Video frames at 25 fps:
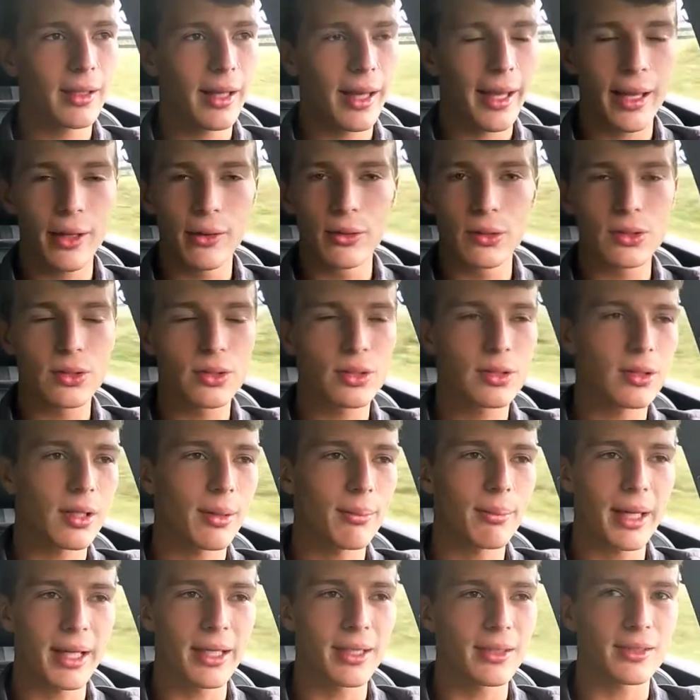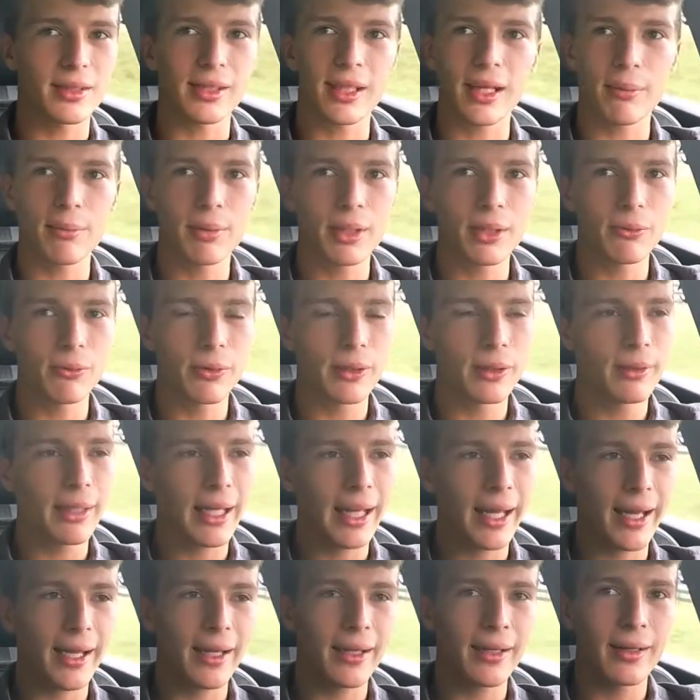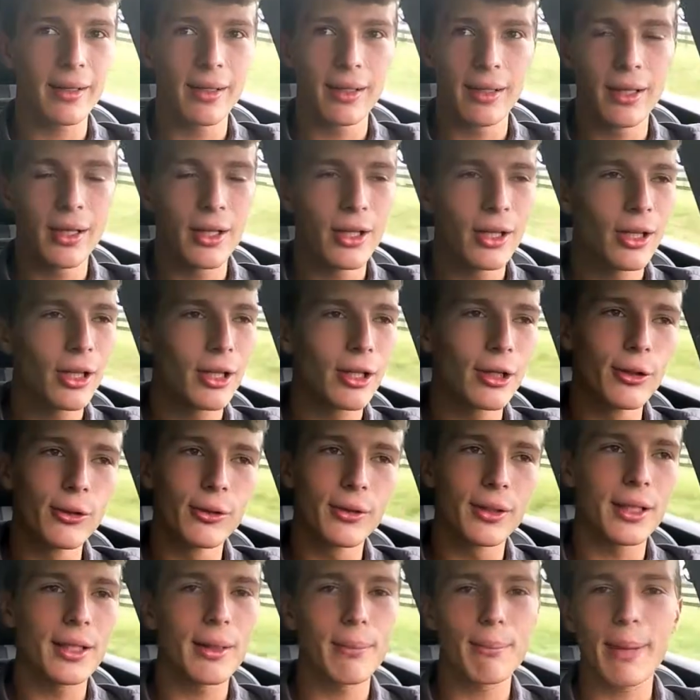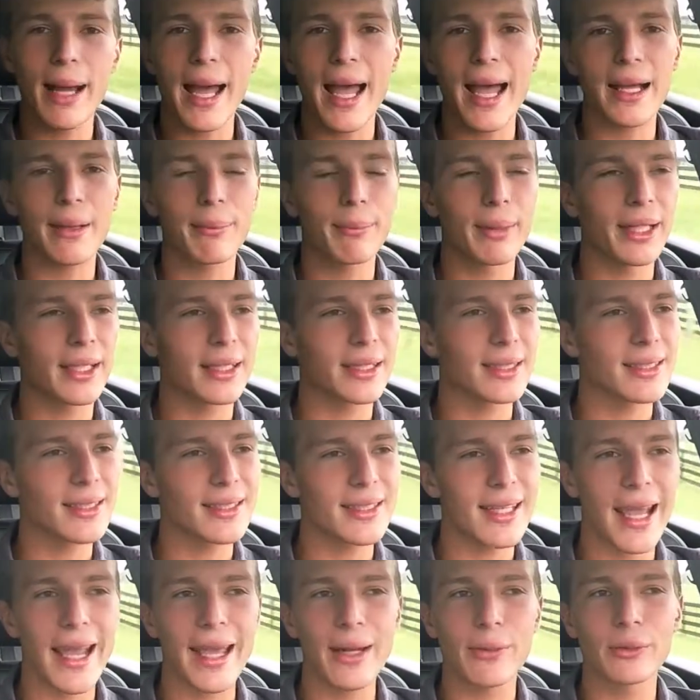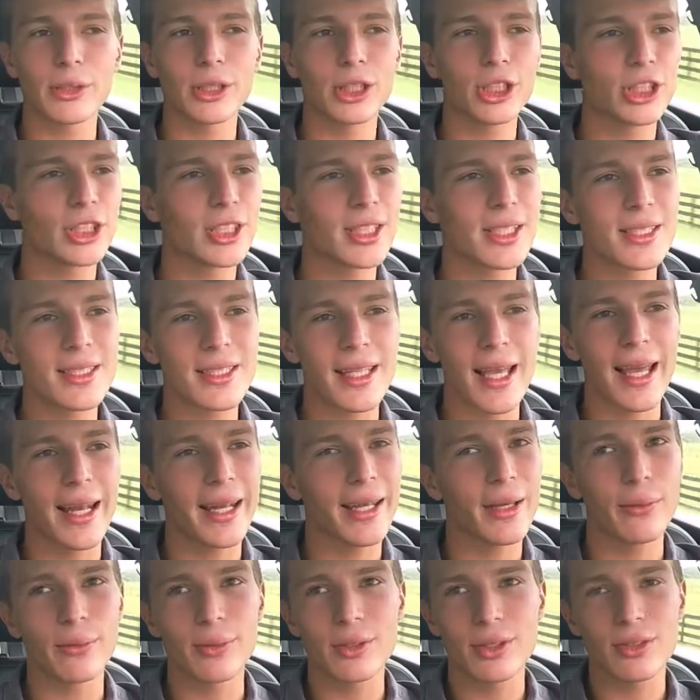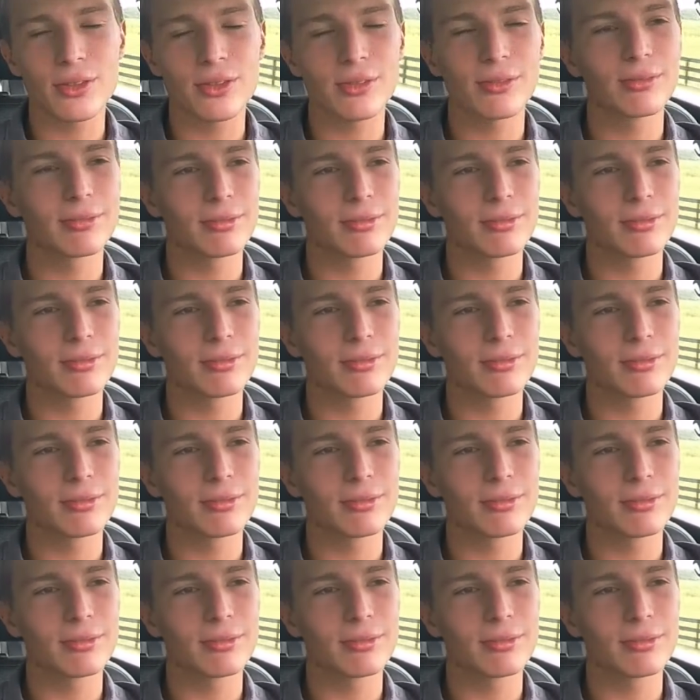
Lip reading: it was amazing. I mean, we had Luke in the back making sandwiches, and it was